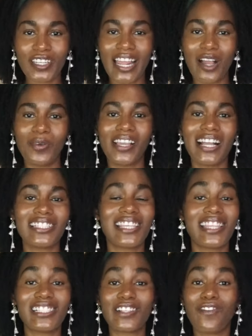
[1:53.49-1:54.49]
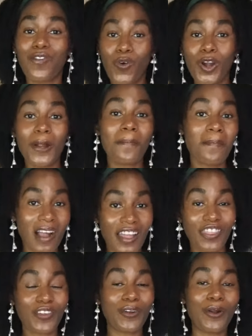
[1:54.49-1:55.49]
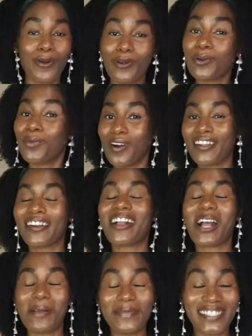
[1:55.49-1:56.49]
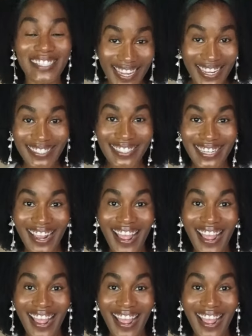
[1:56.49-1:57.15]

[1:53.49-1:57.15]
on how we got to this four month okra water update,